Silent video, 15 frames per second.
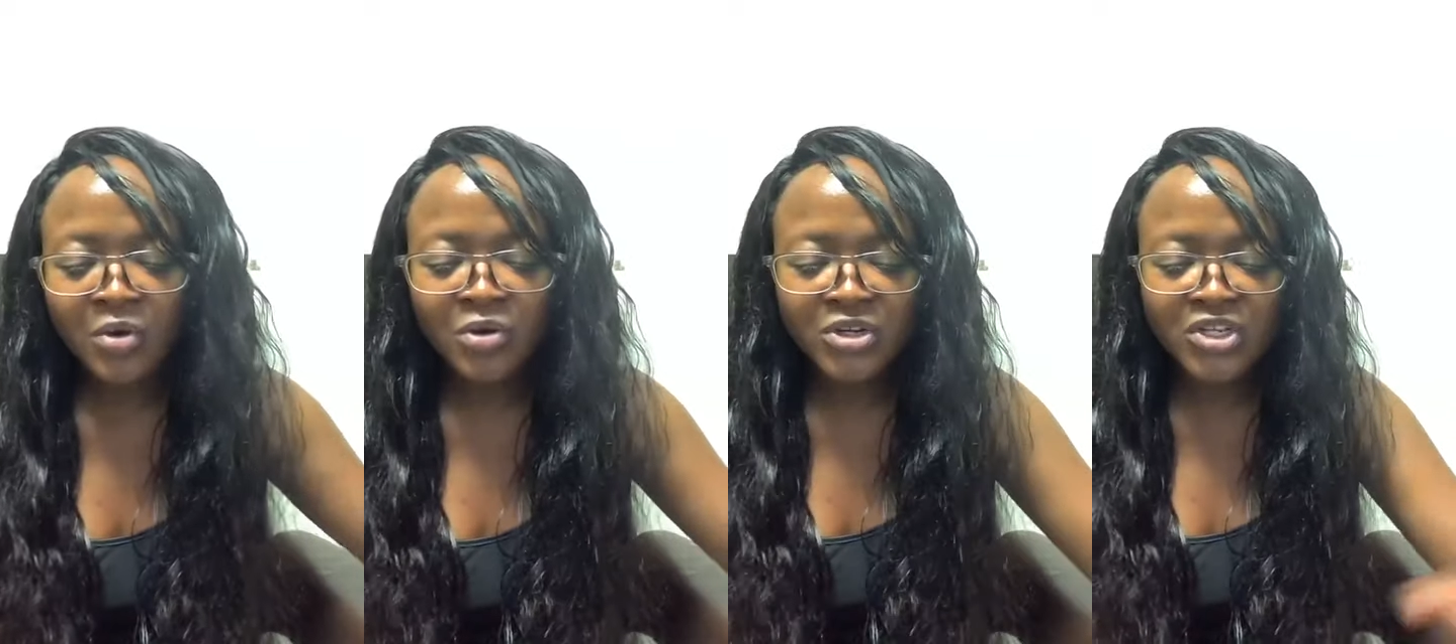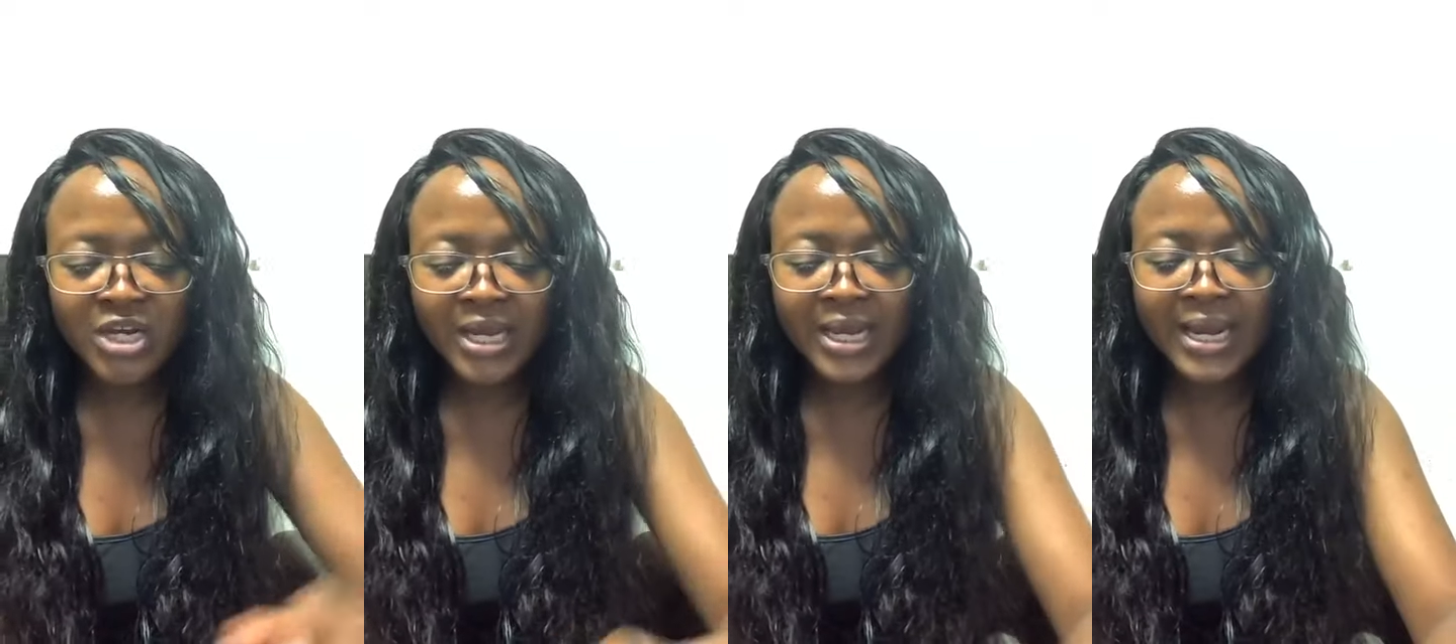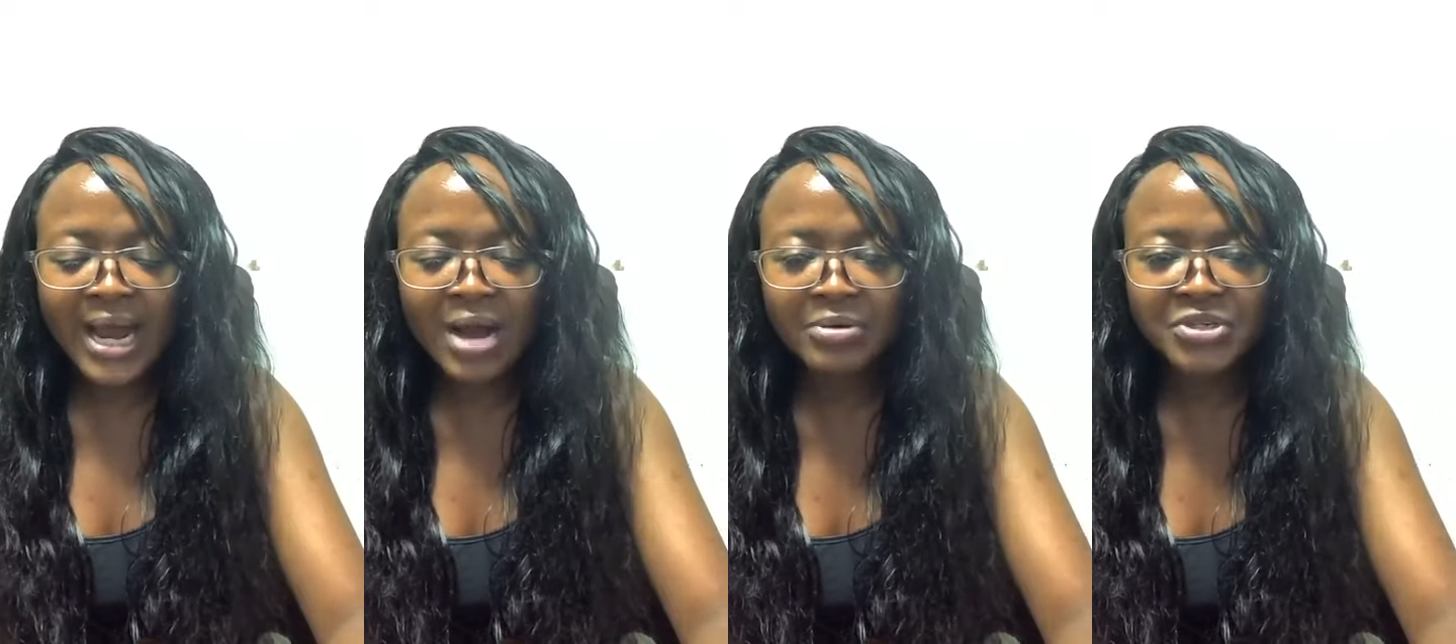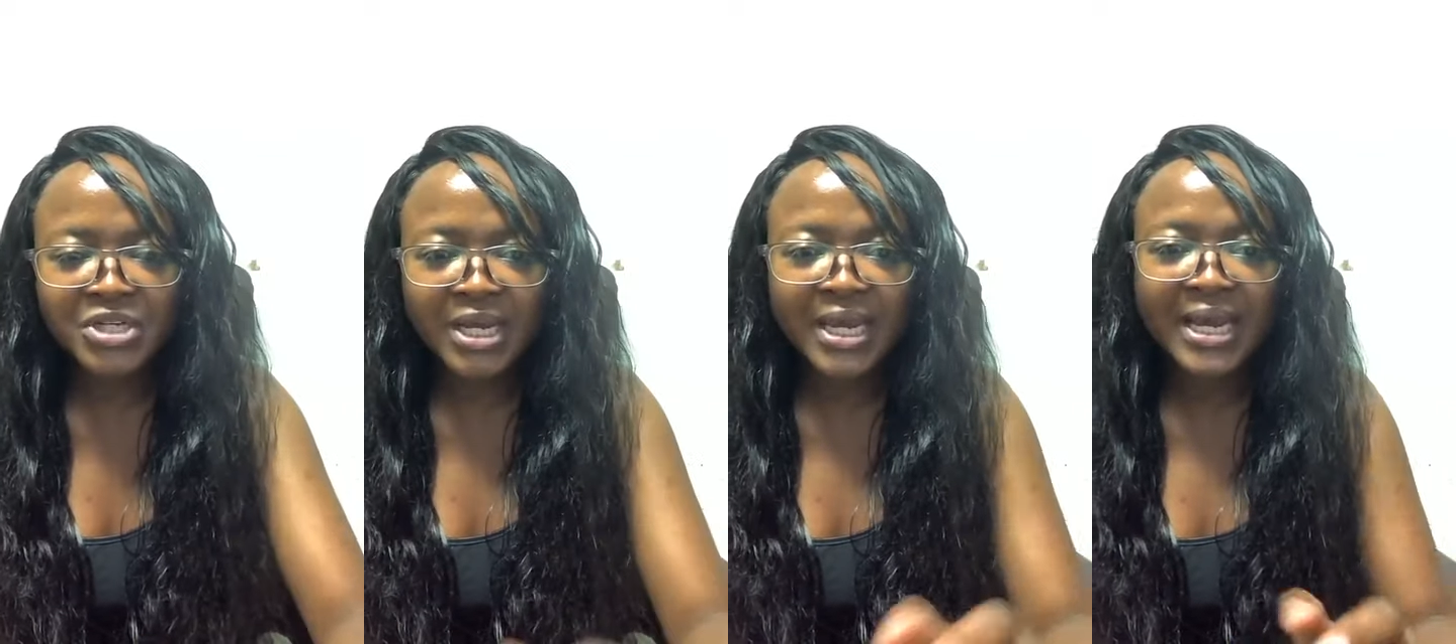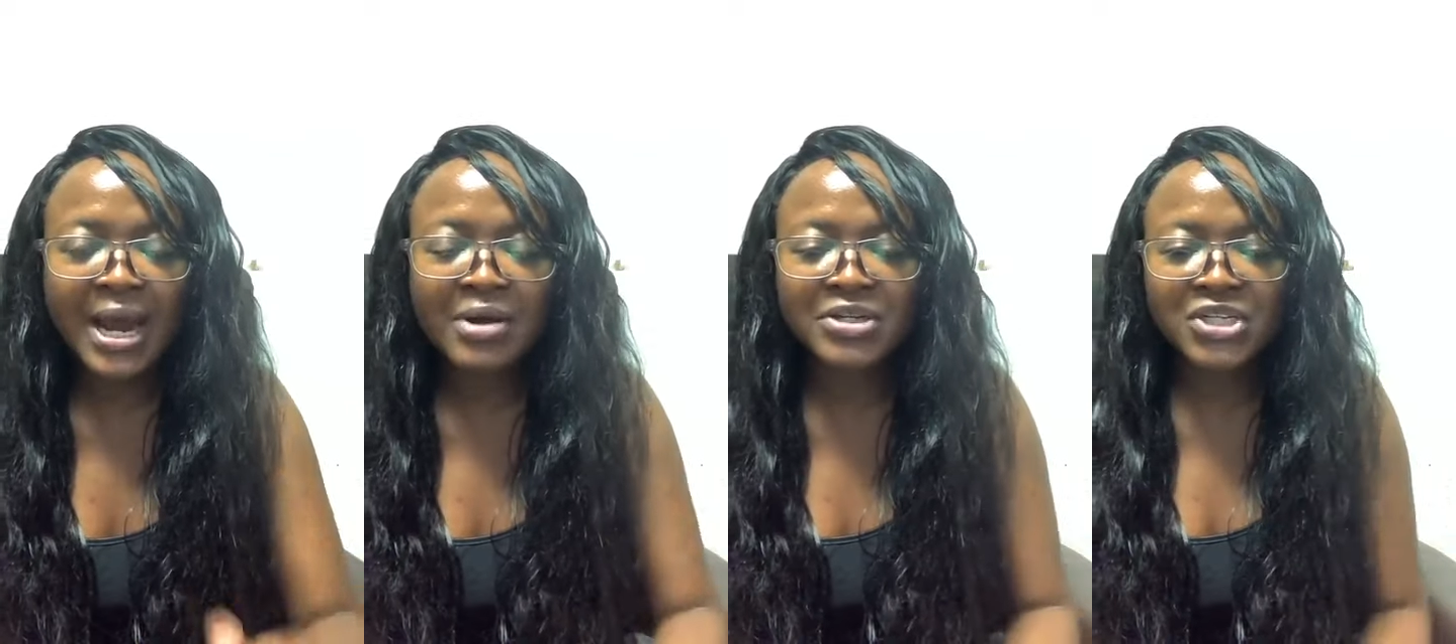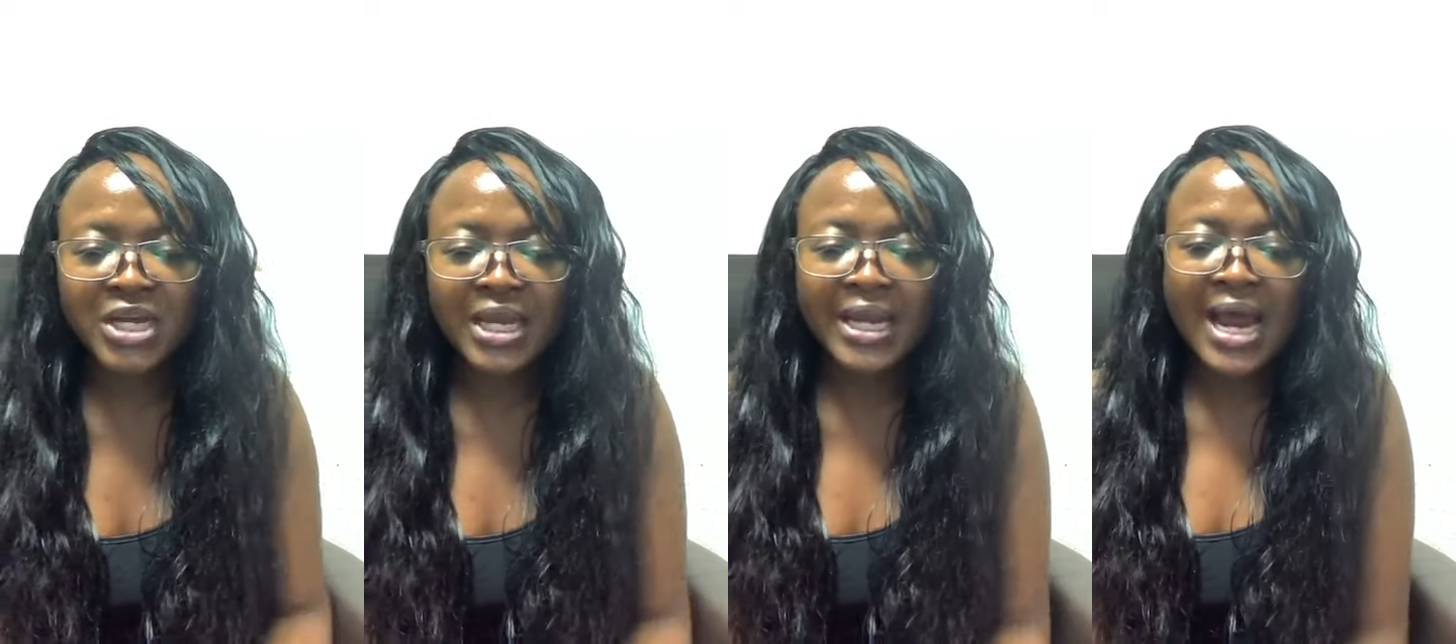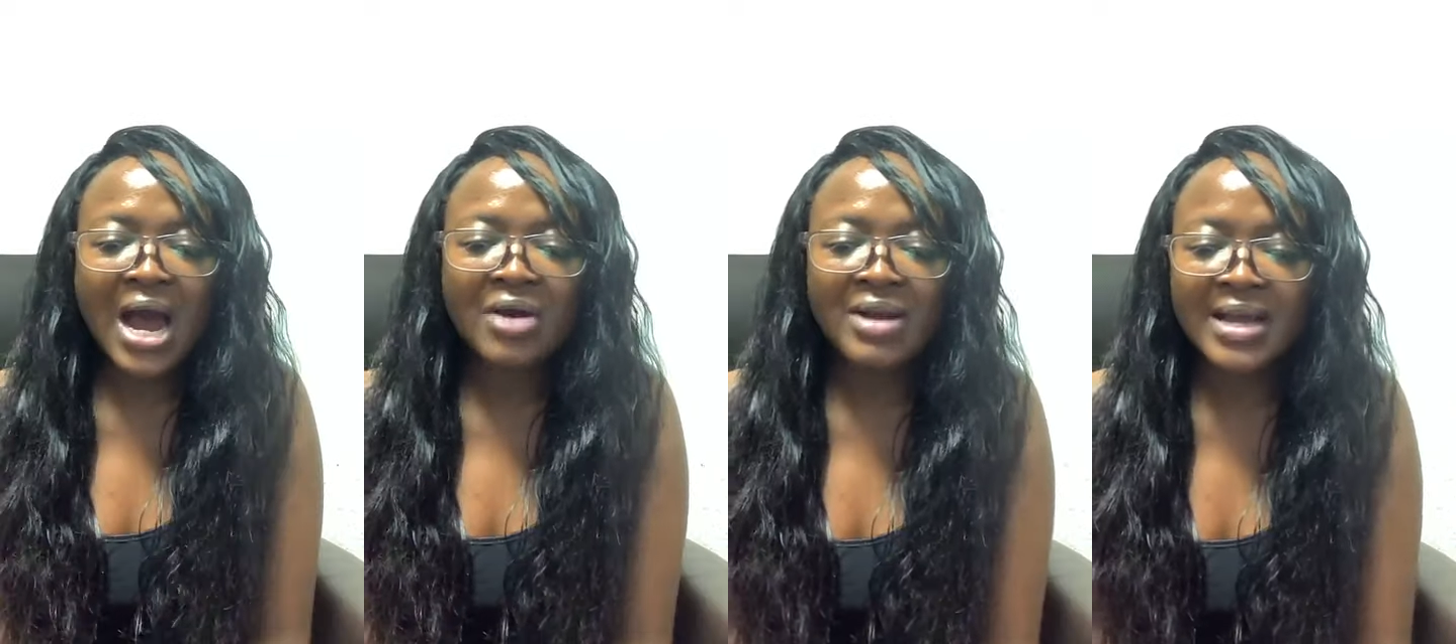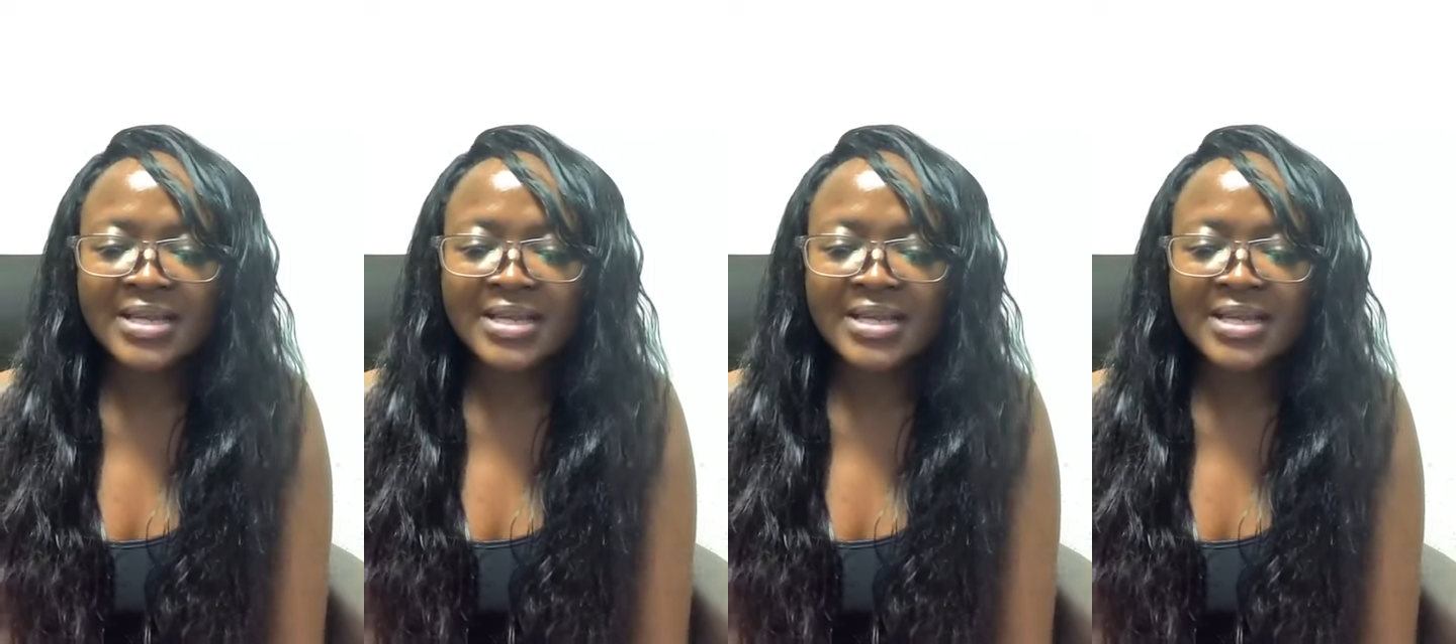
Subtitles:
check it out,